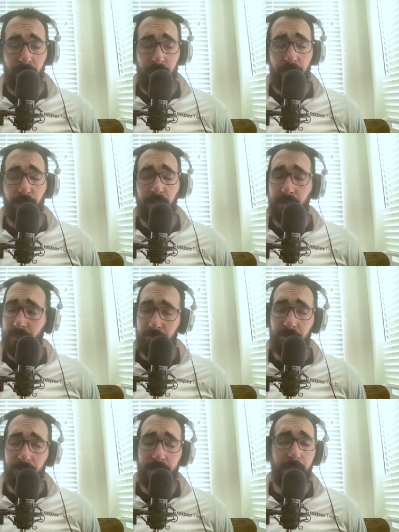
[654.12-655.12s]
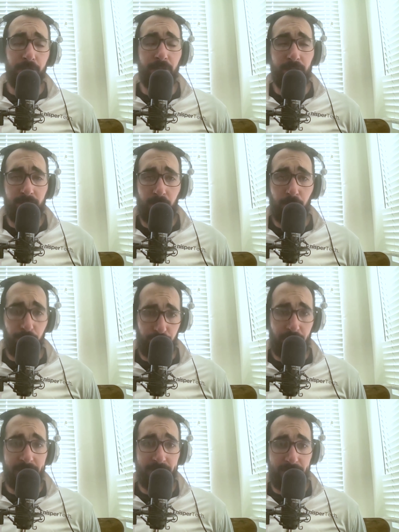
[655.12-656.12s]
you're literally using someone's
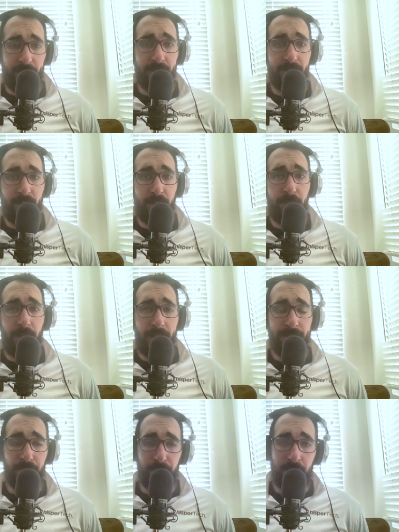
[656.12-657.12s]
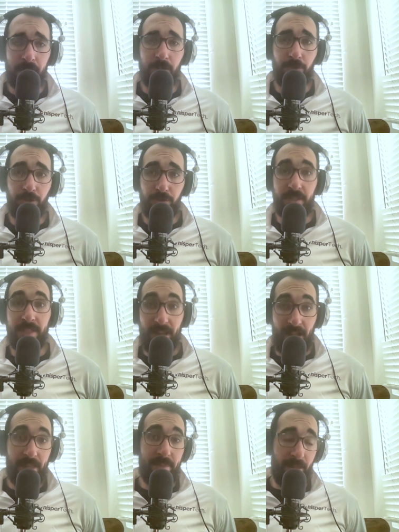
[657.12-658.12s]
race against them as a means to
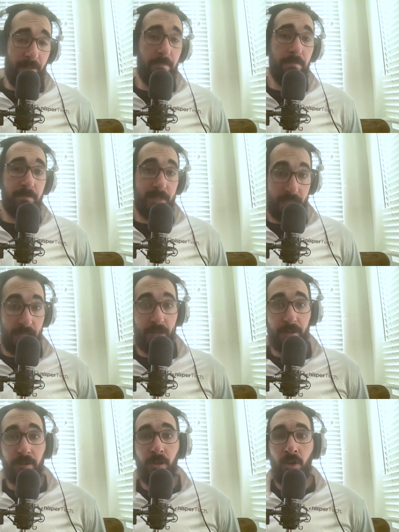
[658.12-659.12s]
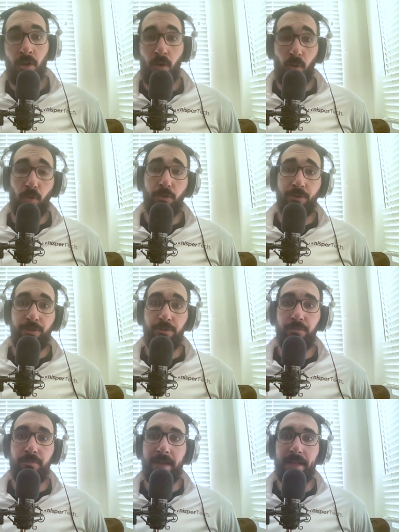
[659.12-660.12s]
deny them care or to
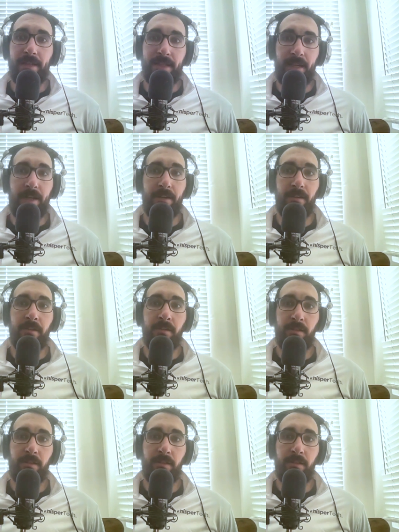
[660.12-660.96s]
make care